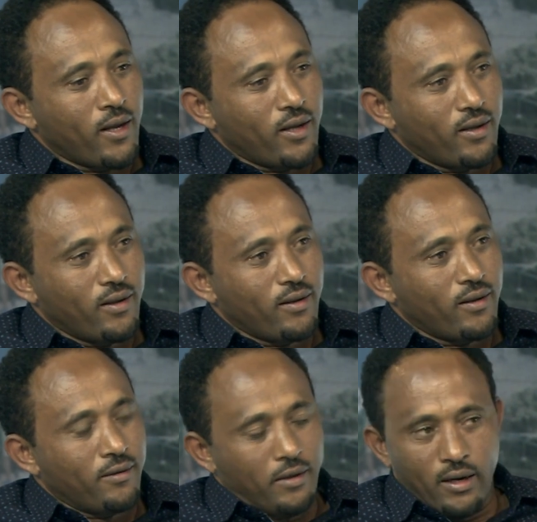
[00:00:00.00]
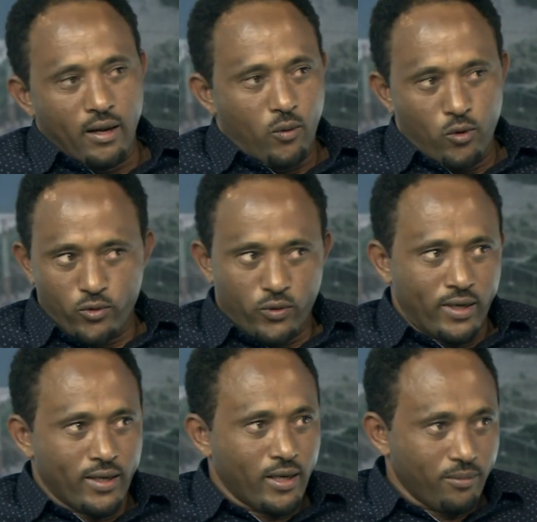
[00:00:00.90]
There are also
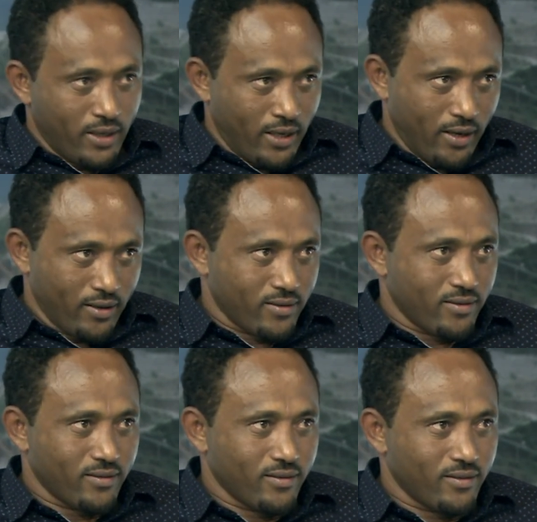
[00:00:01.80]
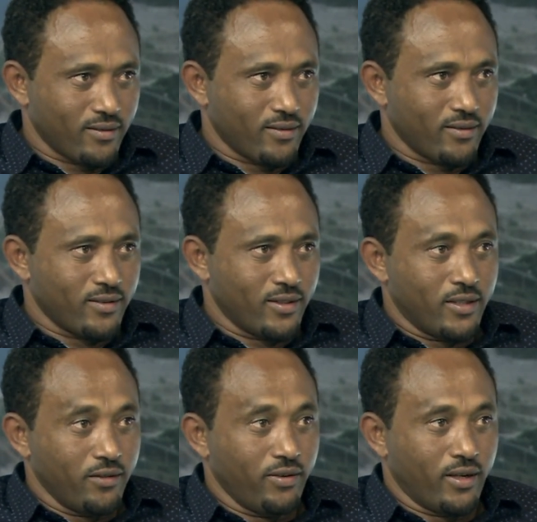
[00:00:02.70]
irrigable areas,
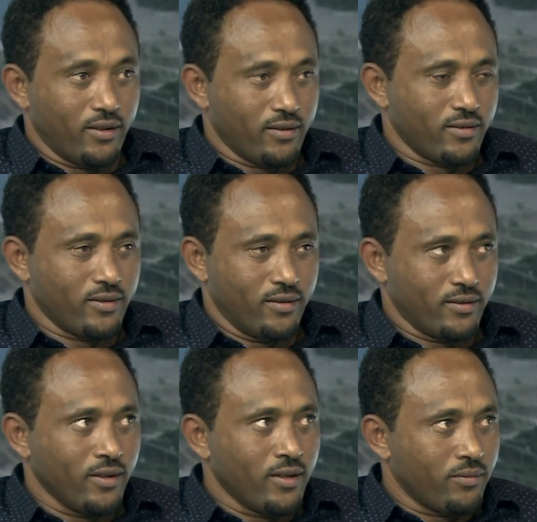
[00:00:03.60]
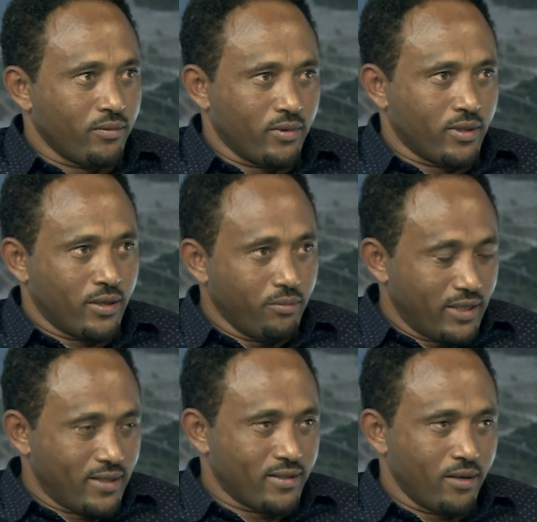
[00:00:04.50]
significant,
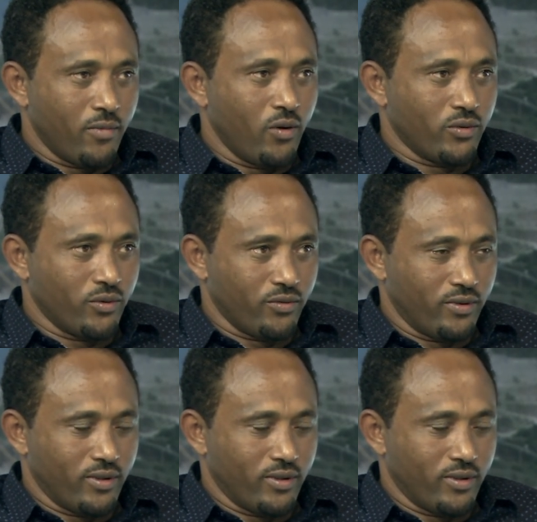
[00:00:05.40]
tremendous amount of